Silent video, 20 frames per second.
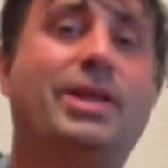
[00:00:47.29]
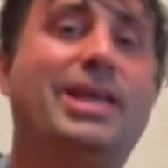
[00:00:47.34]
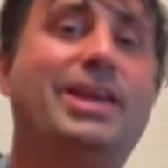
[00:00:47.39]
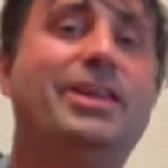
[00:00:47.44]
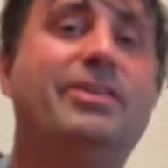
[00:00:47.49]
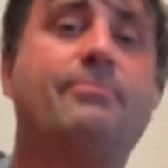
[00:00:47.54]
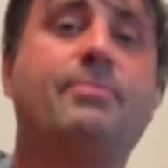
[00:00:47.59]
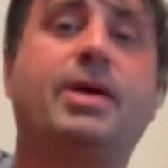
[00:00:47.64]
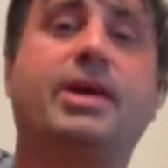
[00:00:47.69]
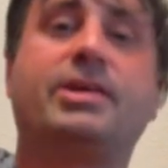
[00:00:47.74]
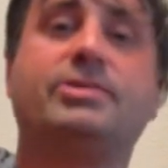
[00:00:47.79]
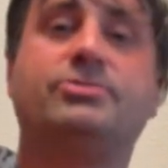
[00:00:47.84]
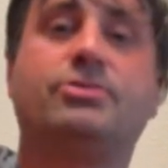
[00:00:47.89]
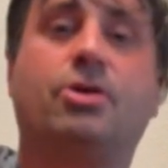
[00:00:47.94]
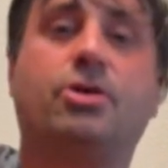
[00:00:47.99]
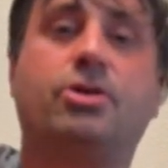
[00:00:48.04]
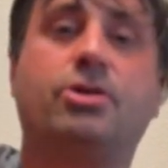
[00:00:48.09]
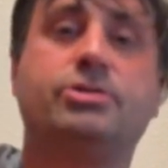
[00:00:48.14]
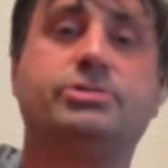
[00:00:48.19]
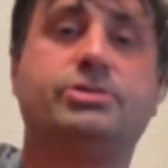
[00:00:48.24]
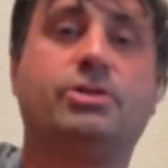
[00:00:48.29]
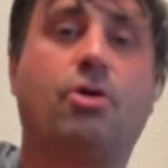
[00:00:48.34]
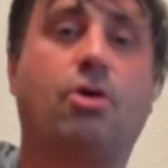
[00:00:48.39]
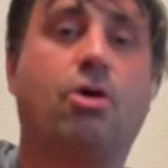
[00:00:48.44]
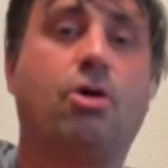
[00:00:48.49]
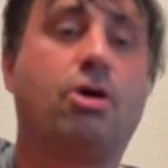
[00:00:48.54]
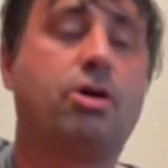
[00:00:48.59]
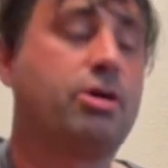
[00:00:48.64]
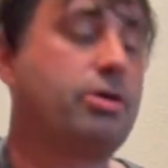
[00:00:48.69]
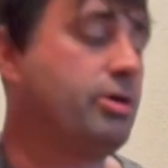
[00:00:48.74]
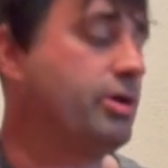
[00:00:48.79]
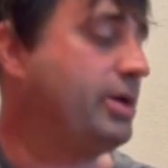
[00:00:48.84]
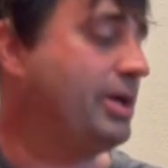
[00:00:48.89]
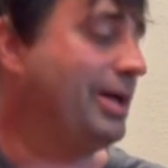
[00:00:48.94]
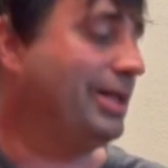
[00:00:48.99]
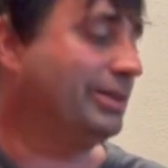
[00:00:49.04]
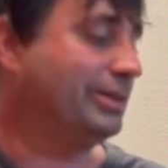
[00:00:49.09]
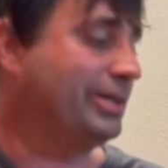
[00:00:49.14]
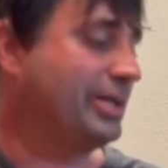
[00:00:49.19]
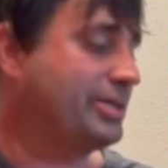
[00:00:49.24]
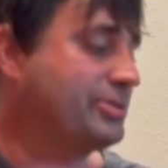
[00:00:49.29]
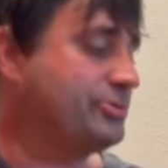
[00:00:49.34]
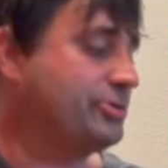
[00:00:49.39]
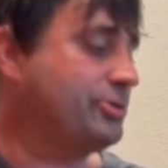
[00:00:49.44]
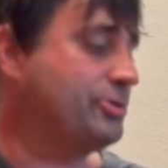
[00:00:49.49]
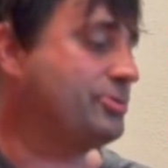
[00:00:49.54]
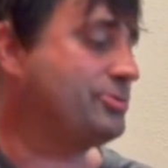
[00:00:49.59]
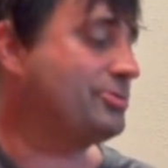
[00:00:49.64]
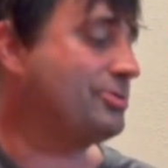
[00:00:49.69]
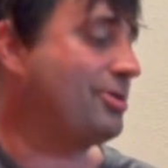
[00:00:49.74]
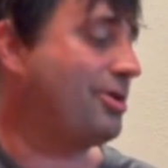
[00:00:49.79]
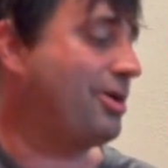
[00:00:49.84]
any of my guitars are elixirs.